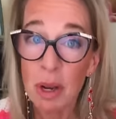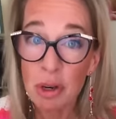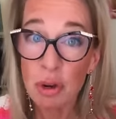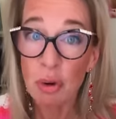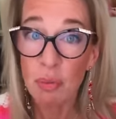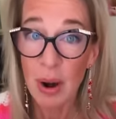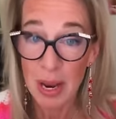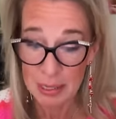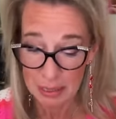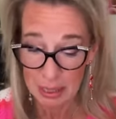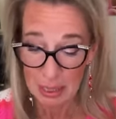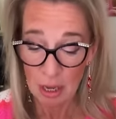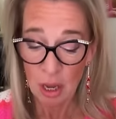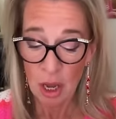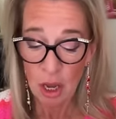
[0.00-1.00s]
then when you're
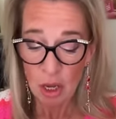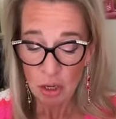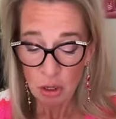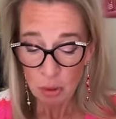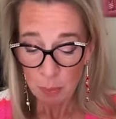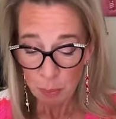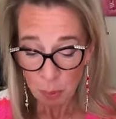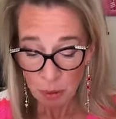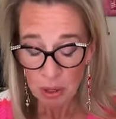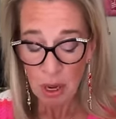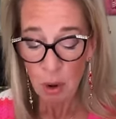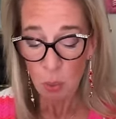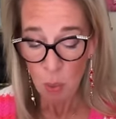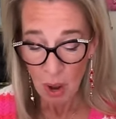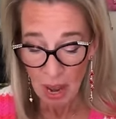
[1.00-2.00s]
ready, you put
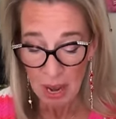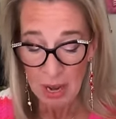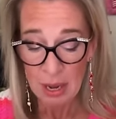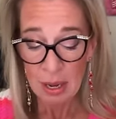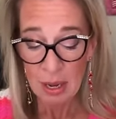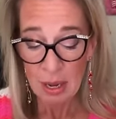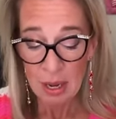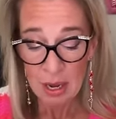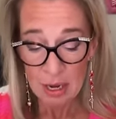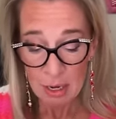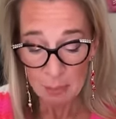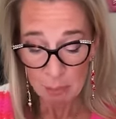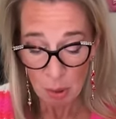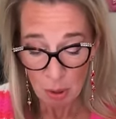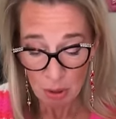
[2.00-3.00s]
it away
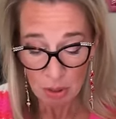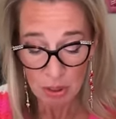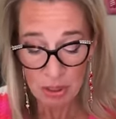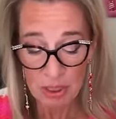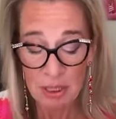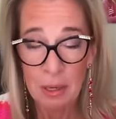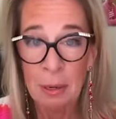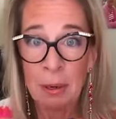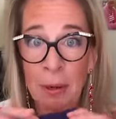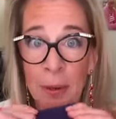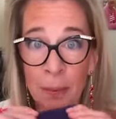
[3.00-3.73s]
in a box